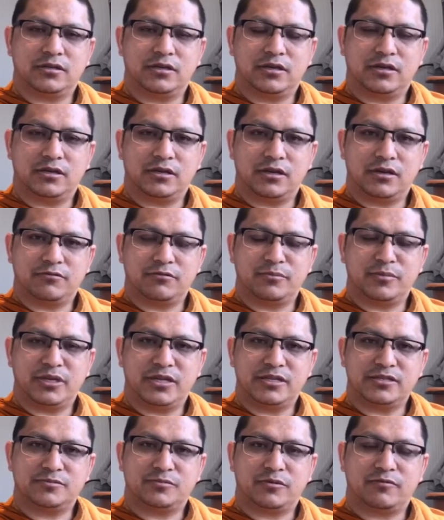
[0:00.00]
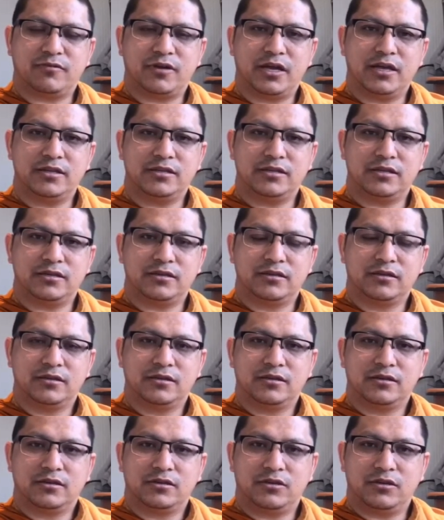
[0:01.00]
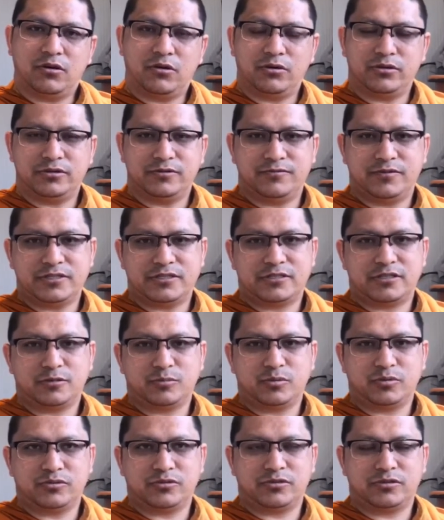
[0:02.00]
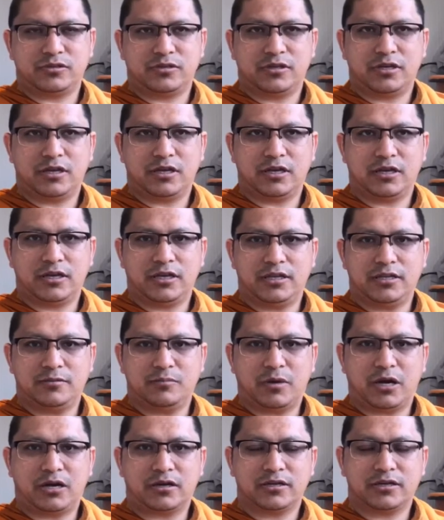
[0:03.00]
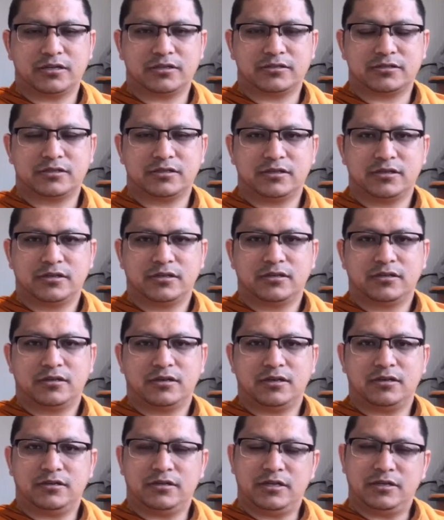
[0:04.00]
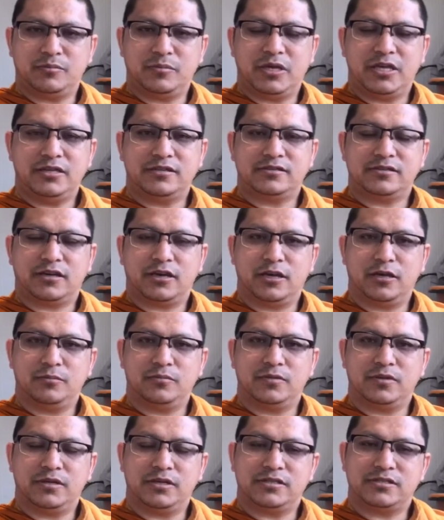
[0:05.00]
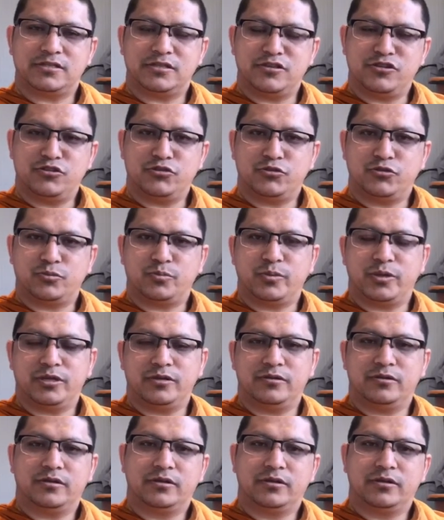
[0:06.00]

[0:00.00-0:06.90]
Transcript: government is providing the, all the vegetables in the market. And in the meantime, the Eastern European